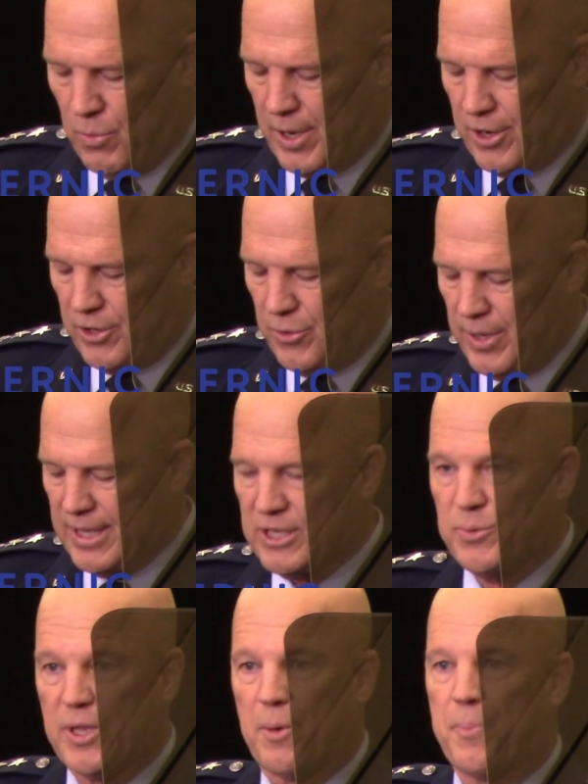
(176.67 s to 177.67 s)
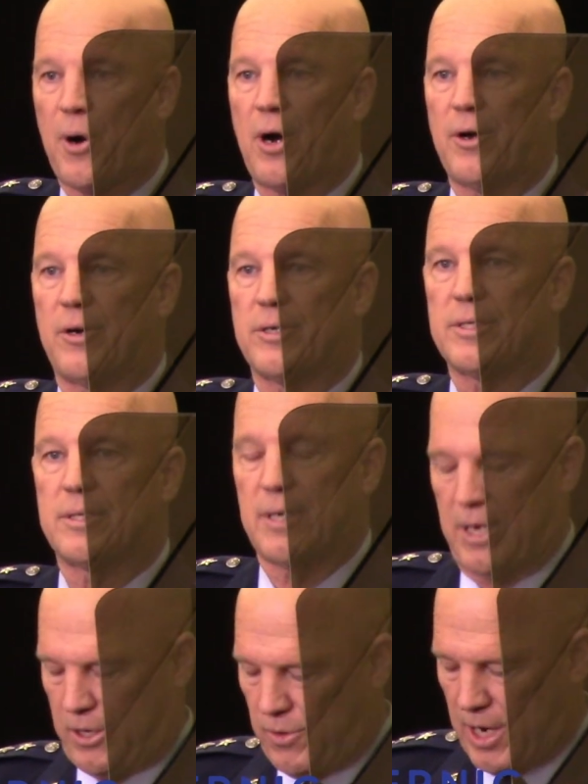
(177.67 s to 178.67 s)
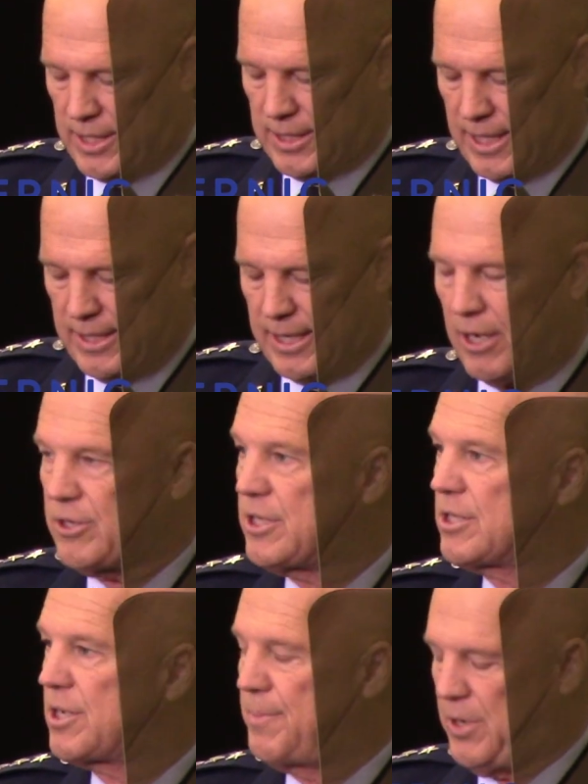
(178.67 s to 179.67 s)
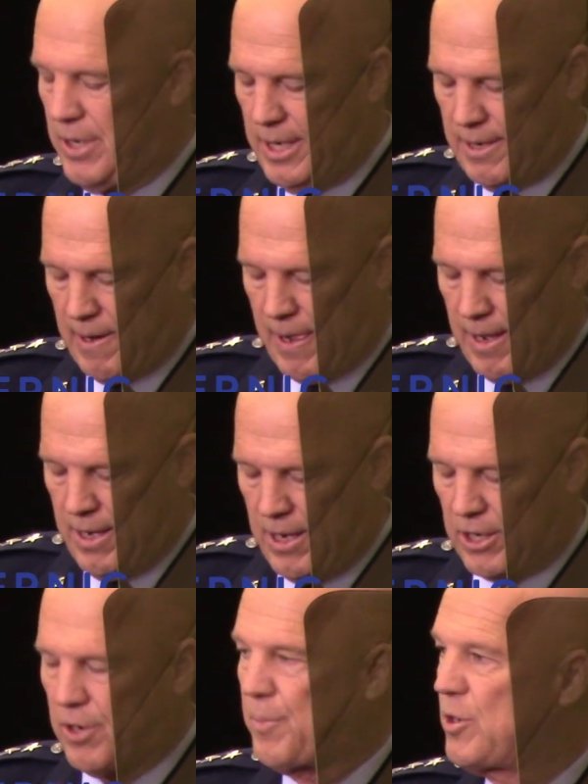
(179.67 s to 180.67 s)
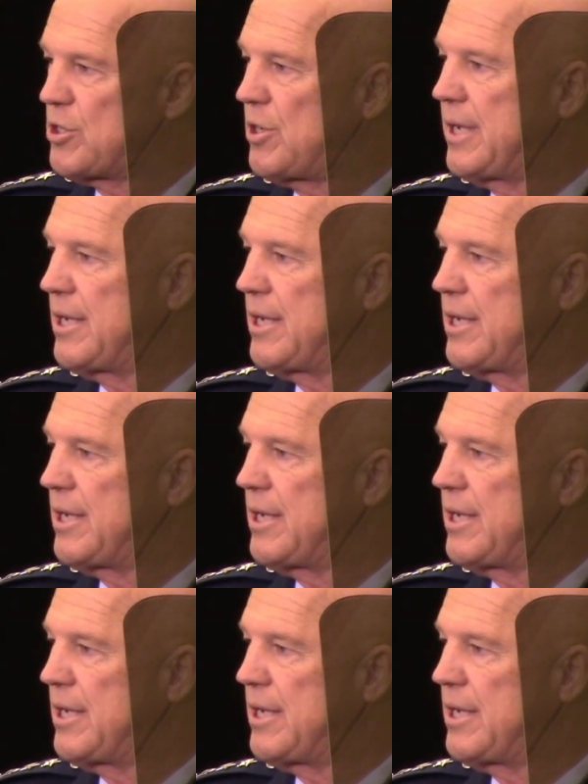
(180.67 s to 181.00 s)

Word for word: We are doing this with our partners across the intelligence community, commercial